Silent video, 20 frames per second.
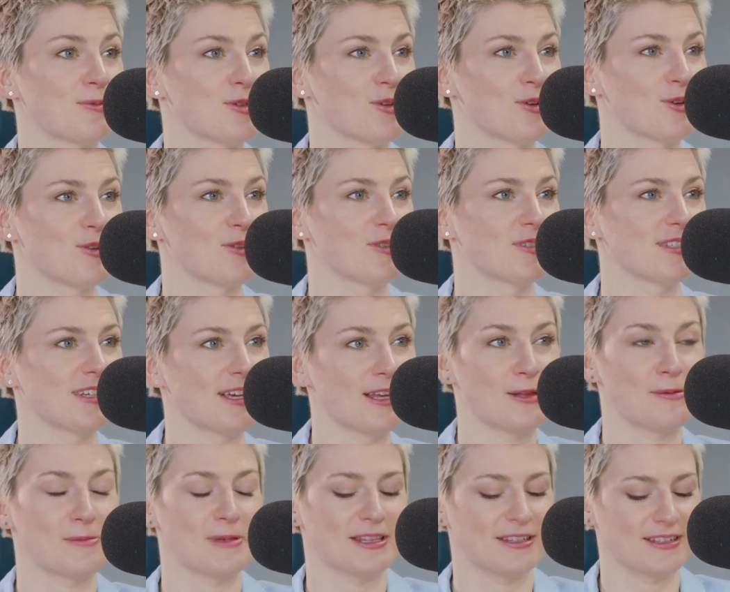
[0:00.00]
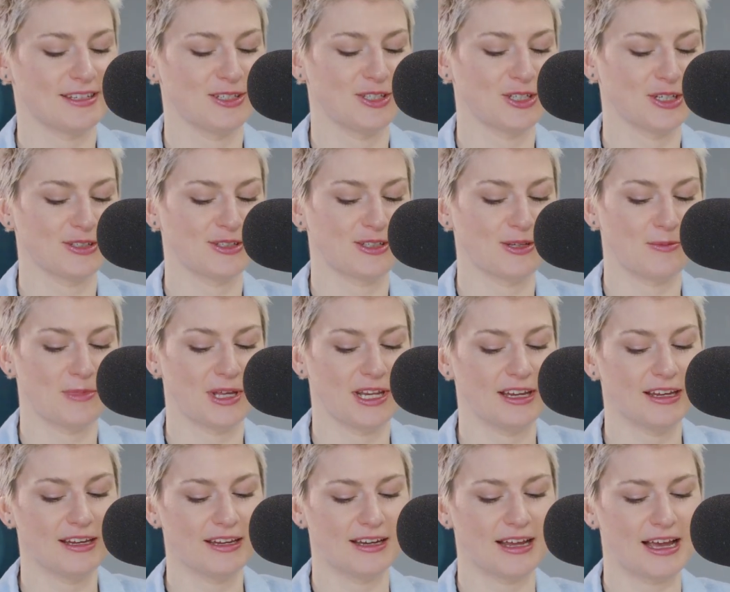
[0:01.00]
of those elements in just a
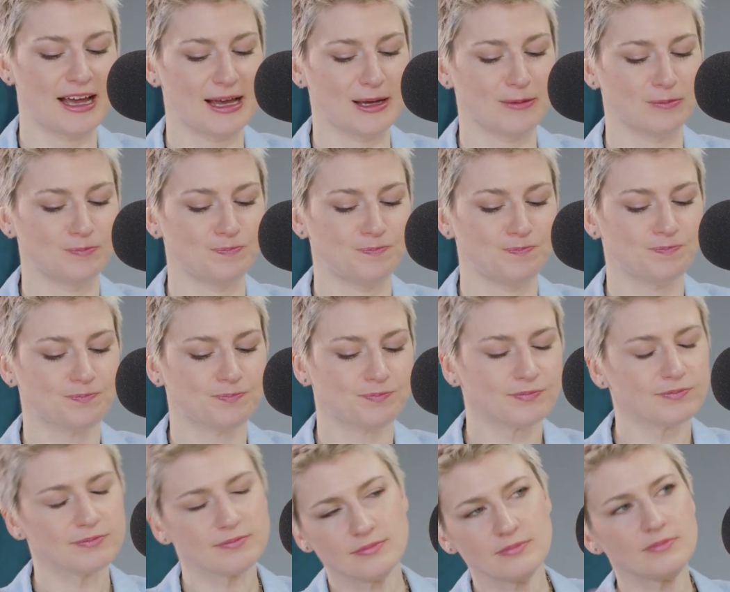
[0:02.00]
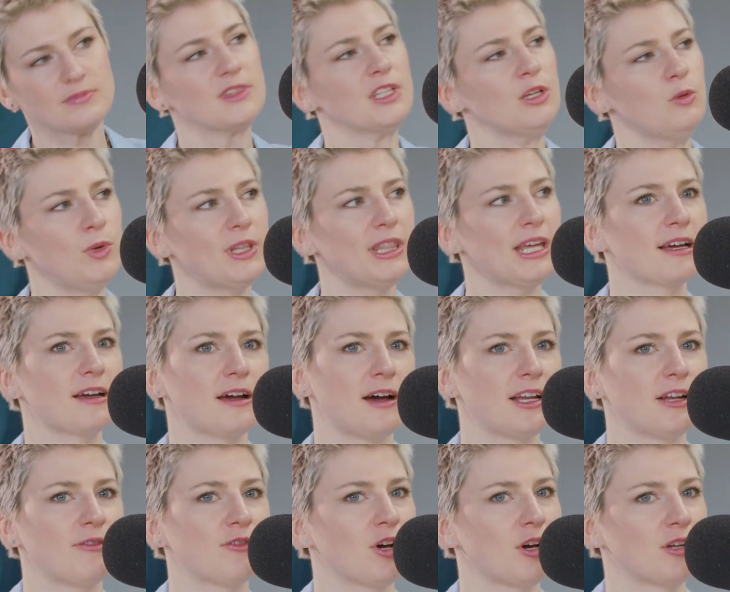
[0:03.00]
minute. With that
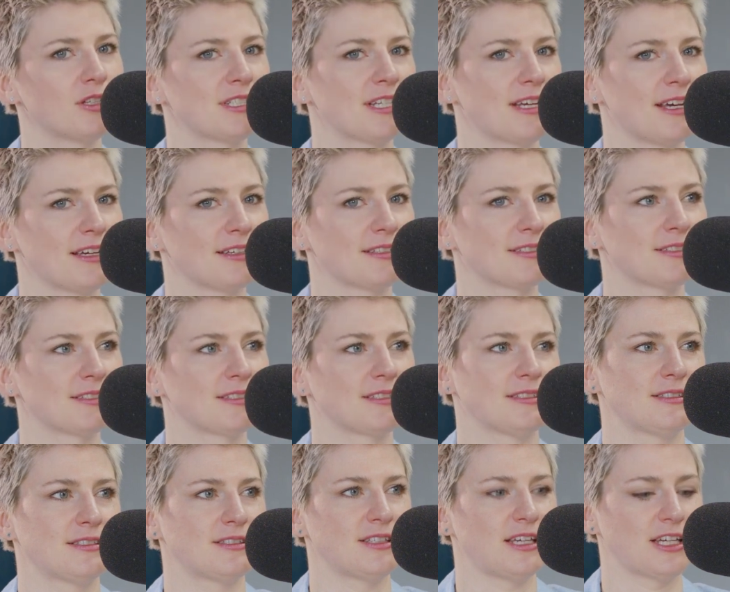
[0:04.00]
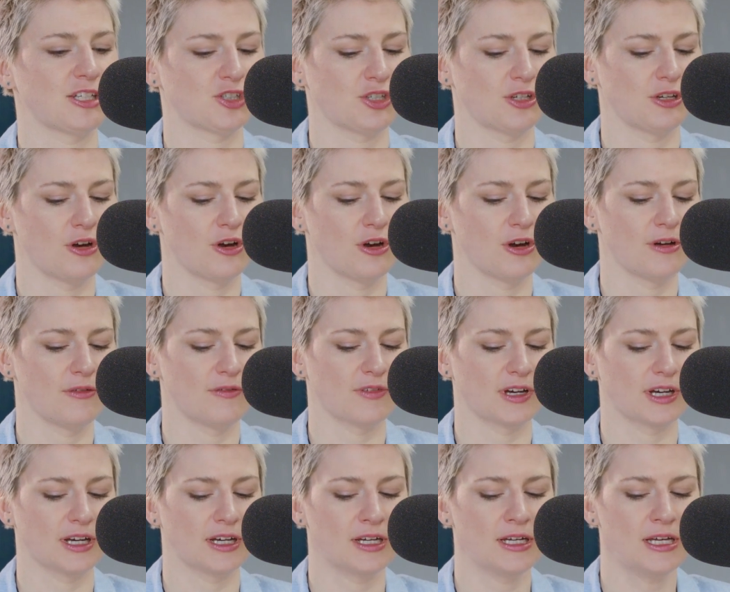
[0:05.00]
kind of context section
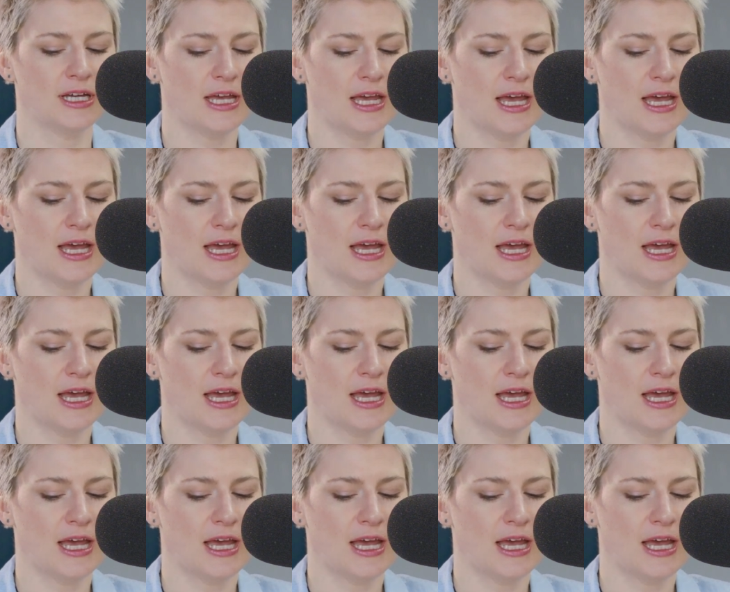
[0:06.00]
over,